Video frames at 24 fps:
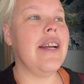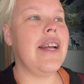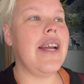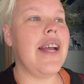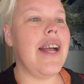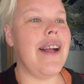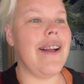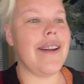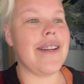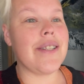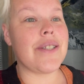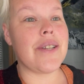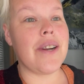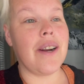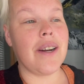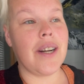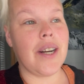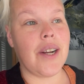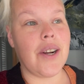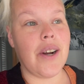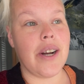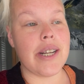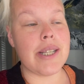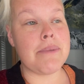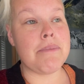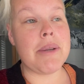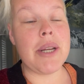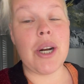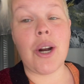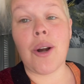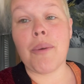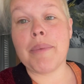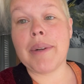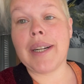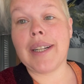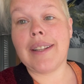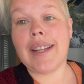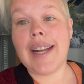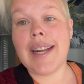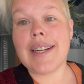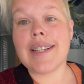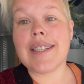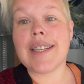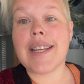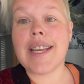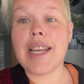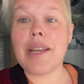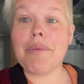And it's not going to cost me an arm and a leg
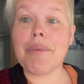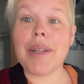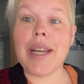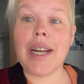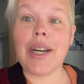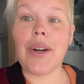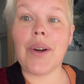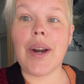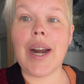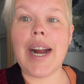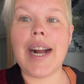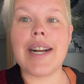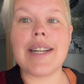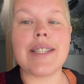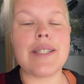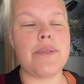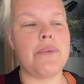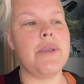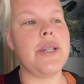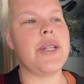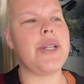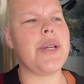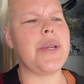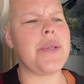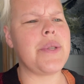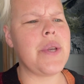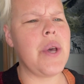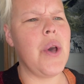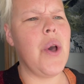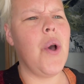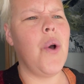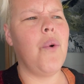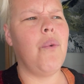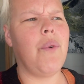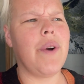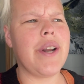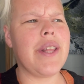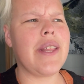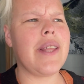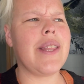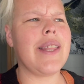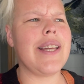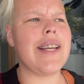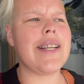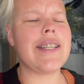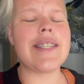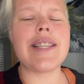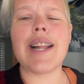to keep that grass, which is one of the
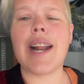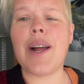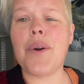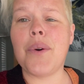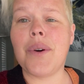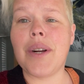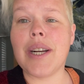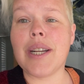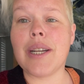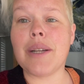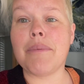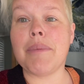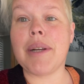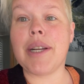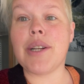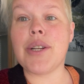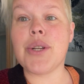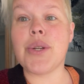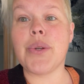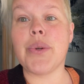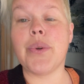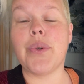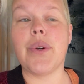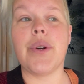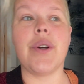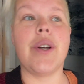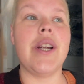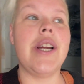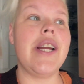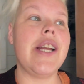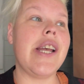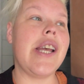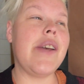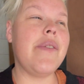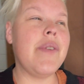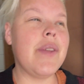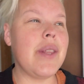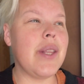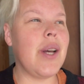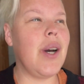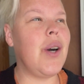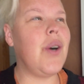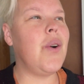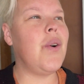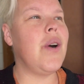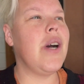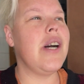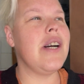things that I wanted to make sure. Even
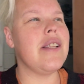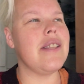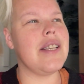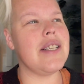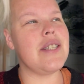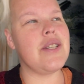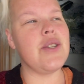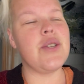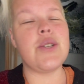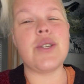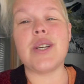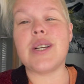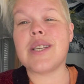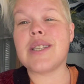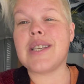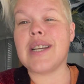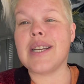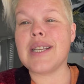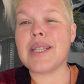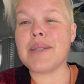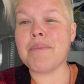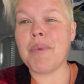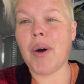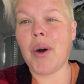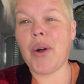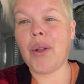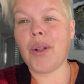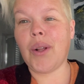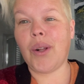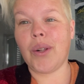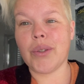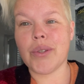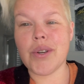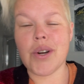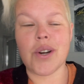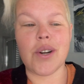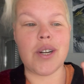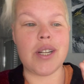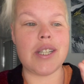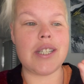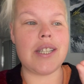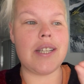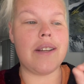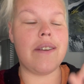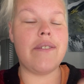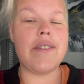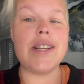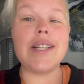though this is just a small
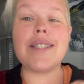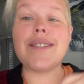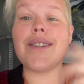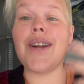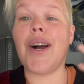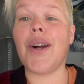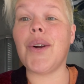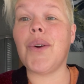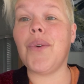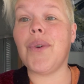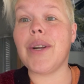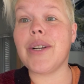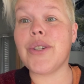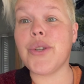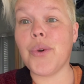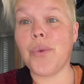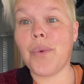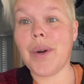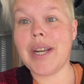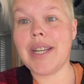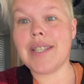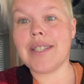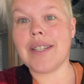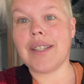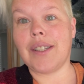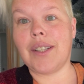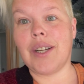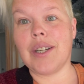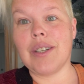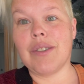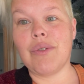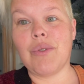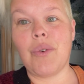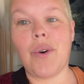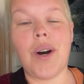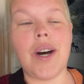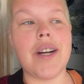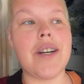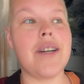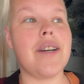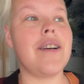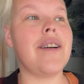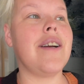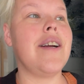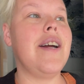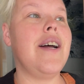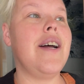alternative, it's not going to waste a lot of water,